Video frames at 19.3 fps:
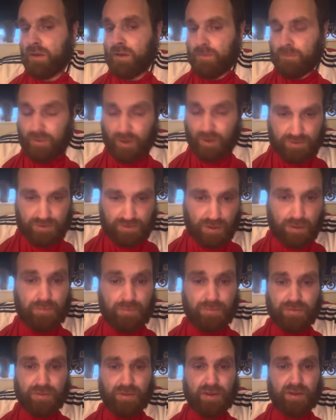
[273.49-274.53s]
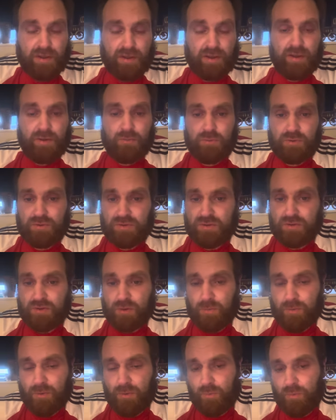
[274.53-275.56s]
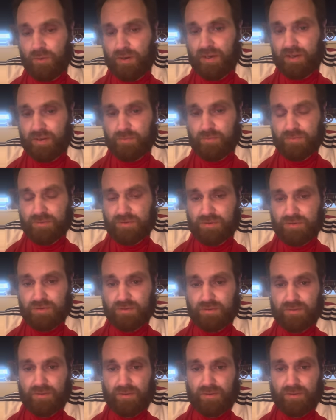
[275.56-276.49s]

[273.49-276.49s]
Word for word: But I don't think it would stop at Williams.